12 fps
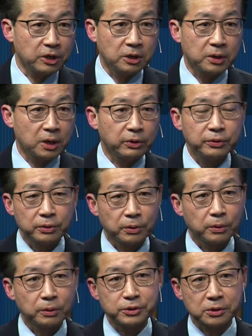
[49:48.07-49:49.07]

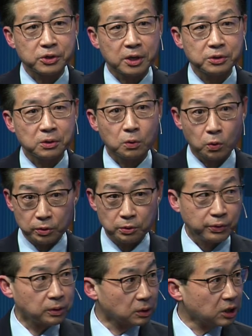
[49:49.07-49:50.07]
inheritor, successor, or the
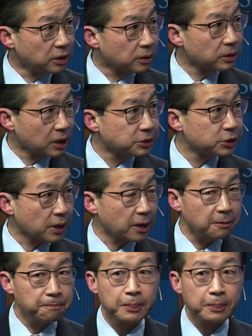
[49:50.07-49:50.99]
real leader, let's say.